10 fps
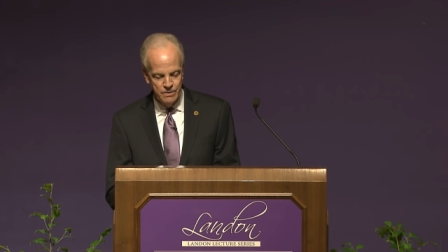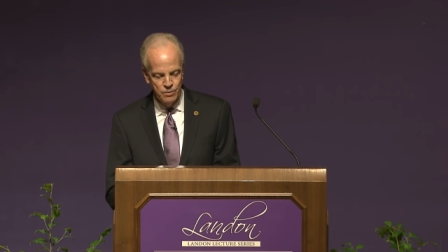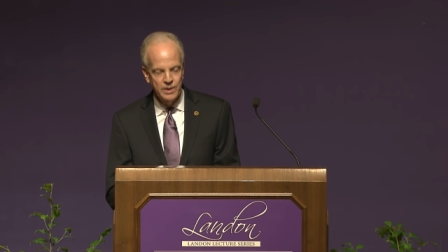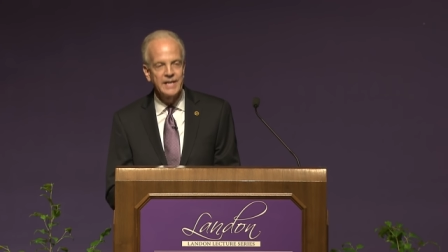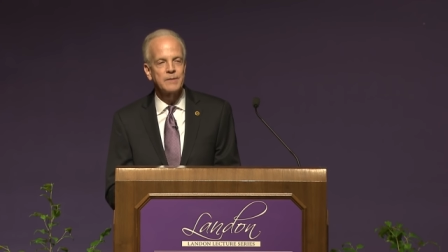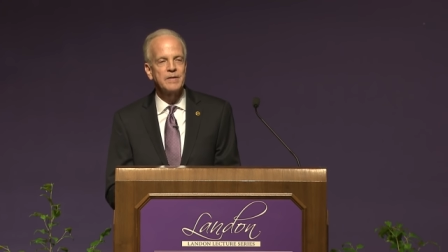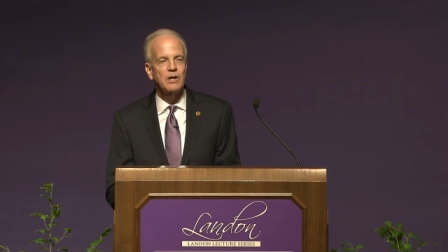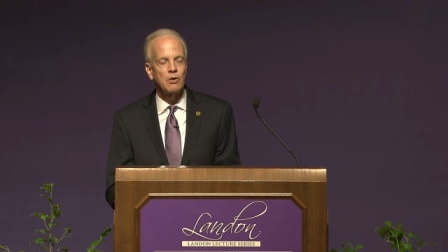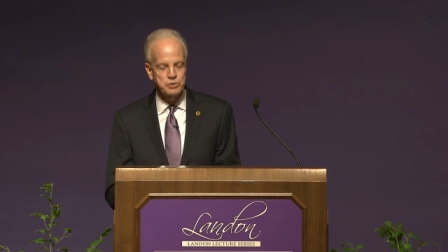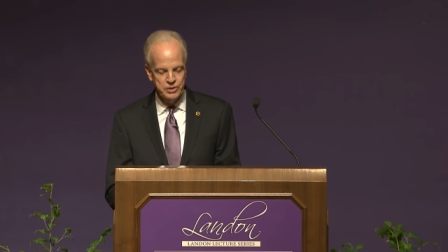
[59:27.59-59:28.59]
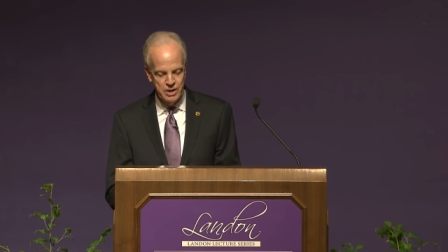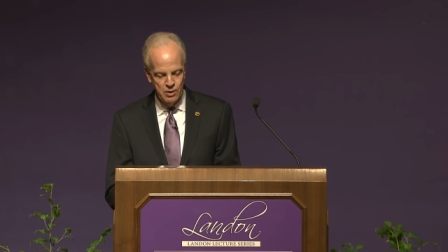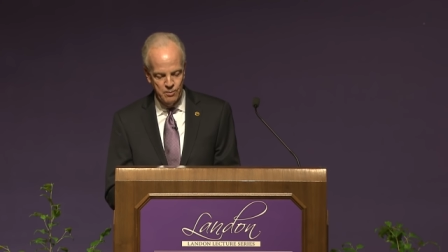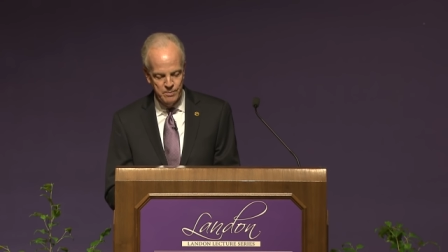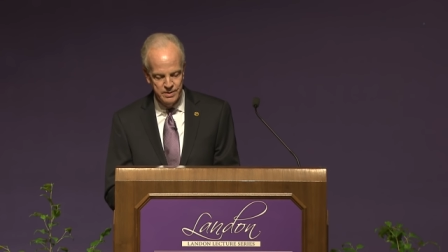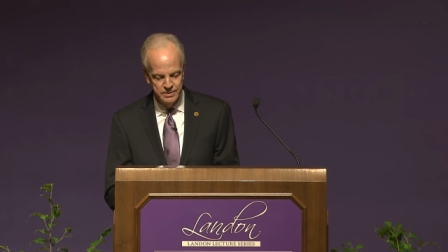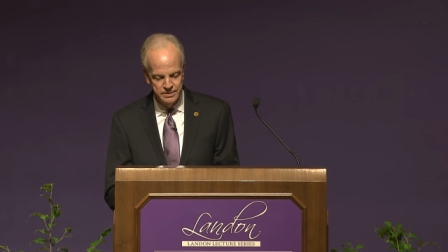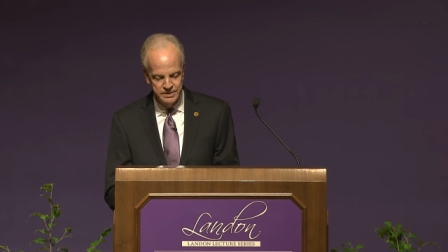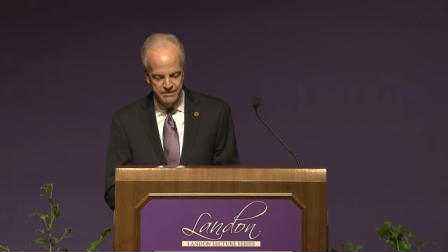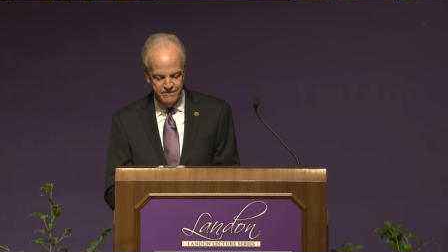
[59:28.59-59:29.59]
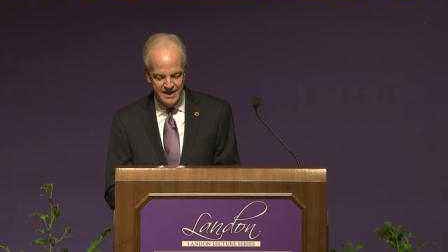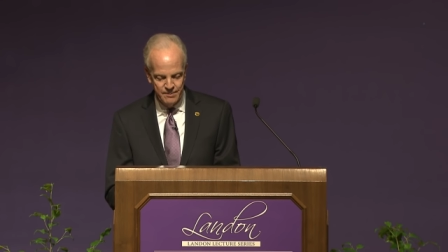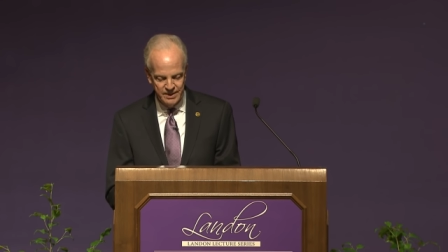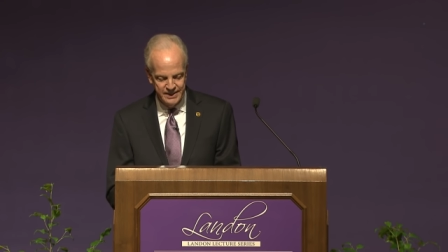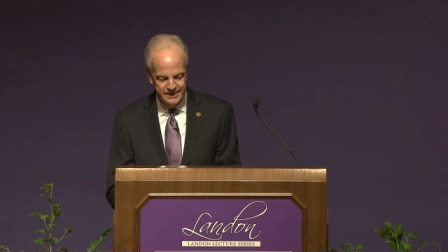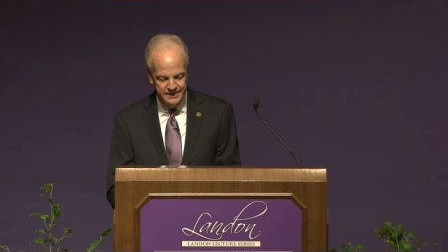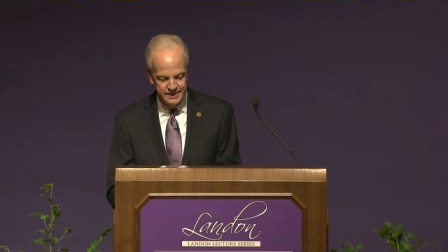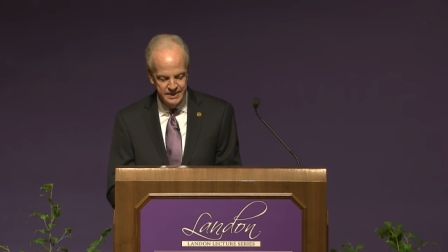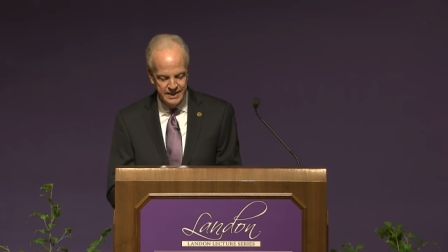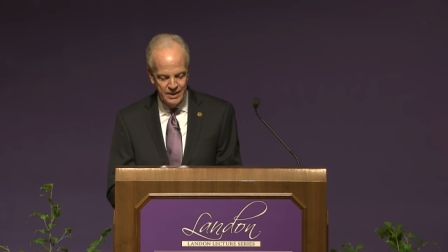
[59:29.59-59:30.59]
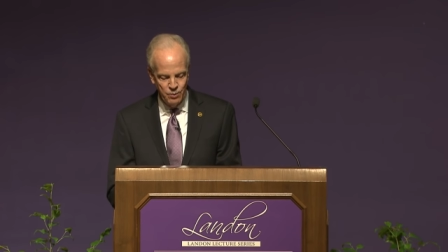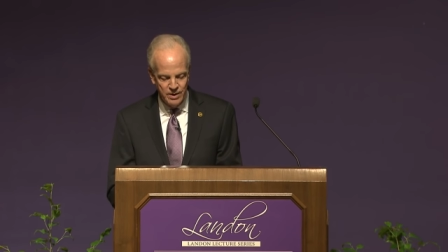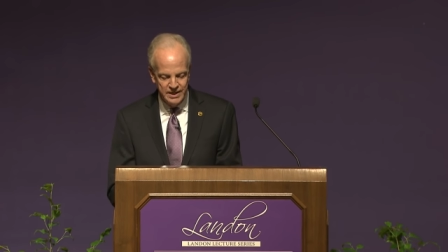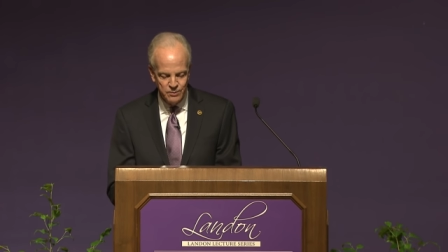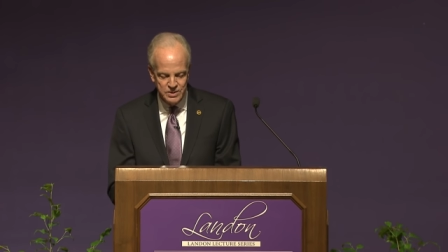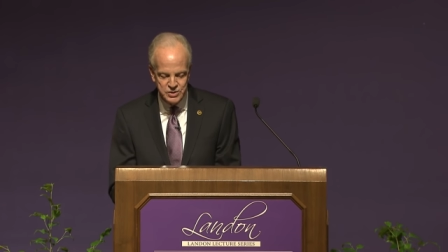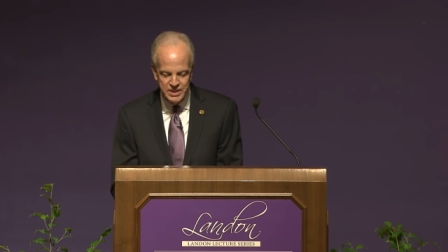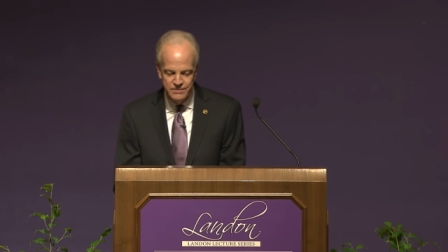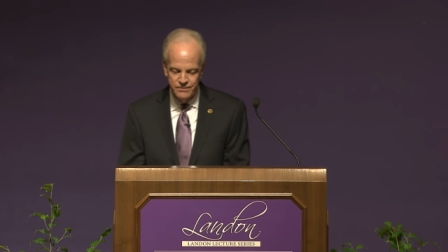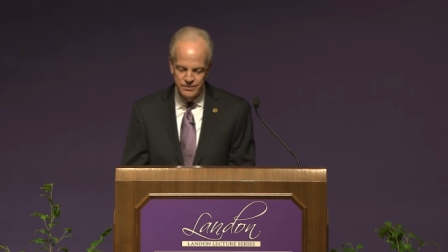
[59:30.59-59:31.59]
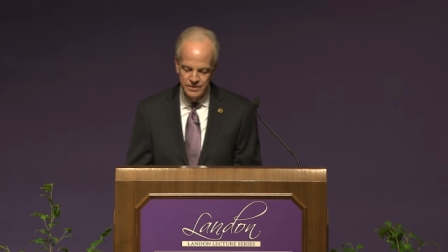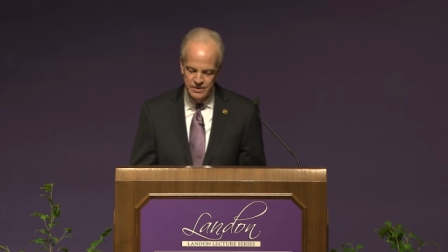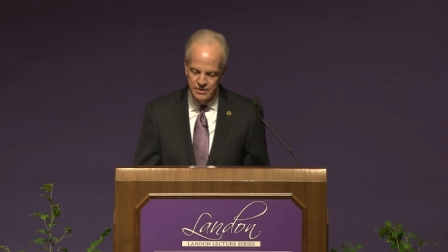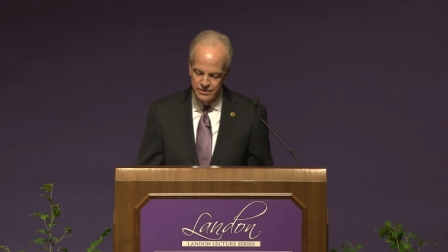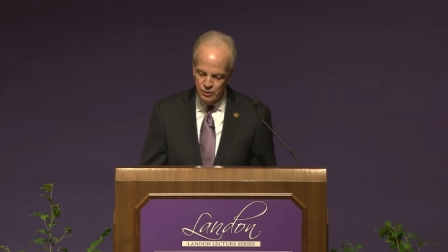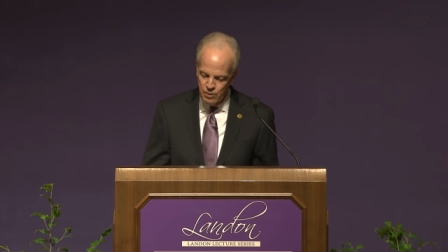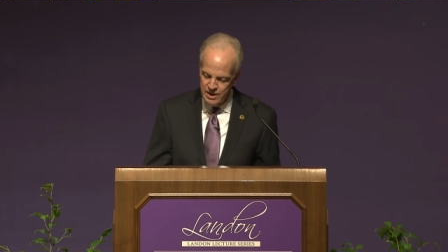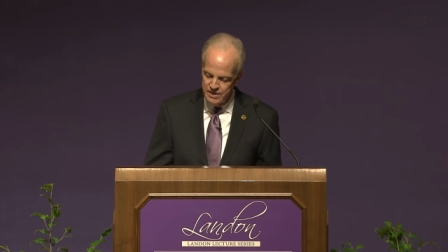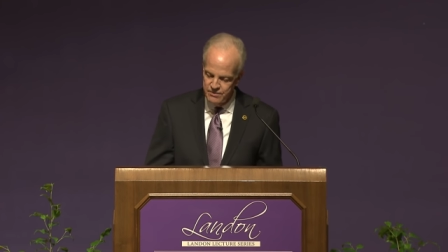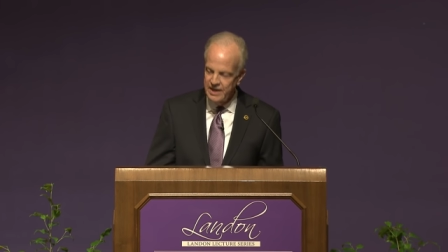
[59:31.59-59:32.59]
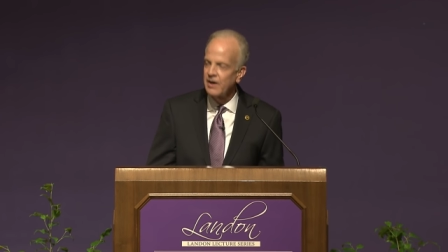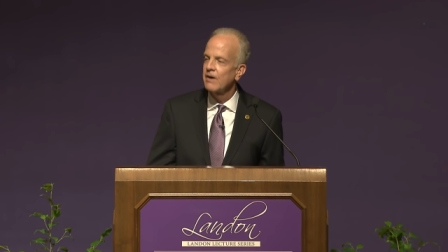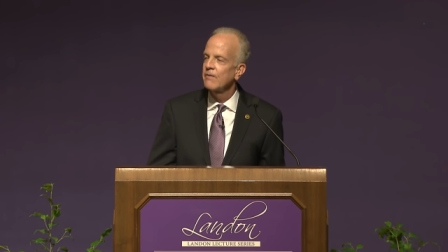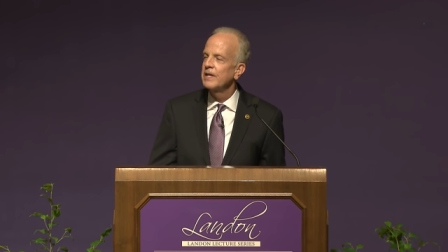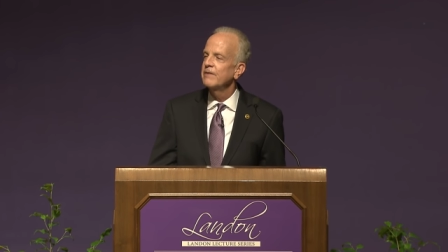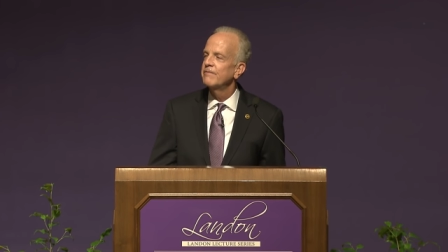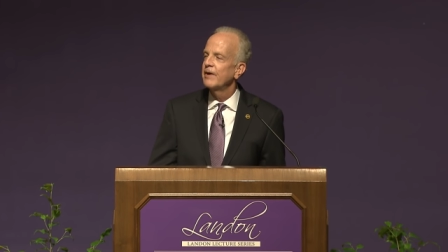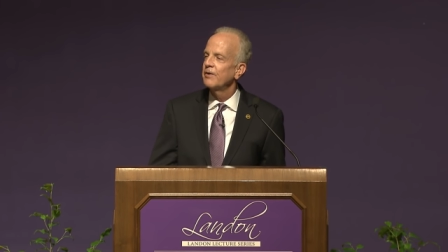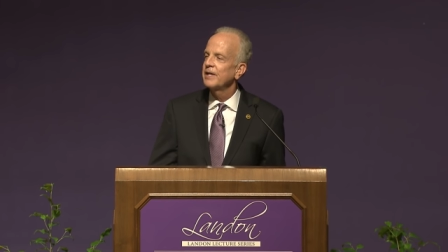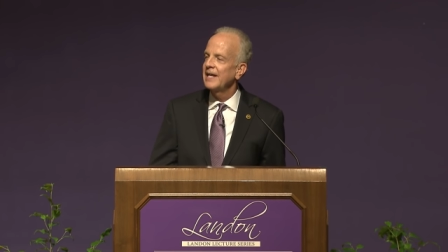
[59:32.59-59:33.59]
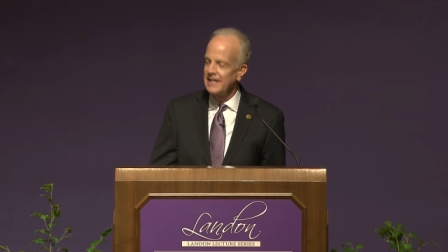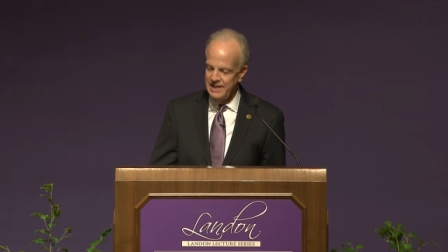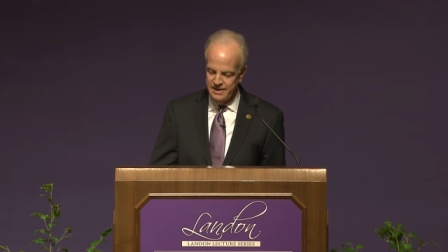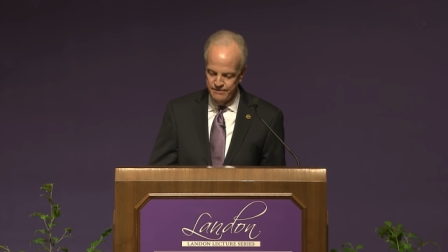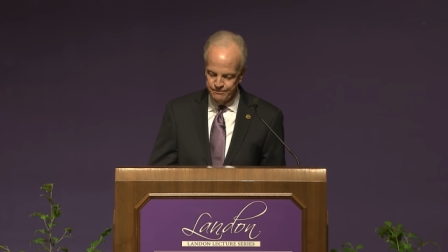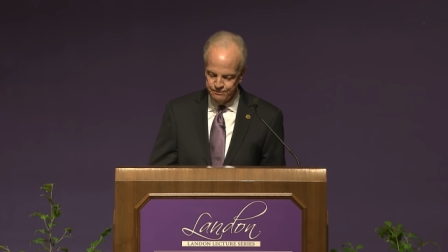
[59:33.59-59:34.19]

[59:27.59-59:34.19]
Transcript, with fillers: where he could be closer to home and family and where he could receive the quality of care that he felt he needed.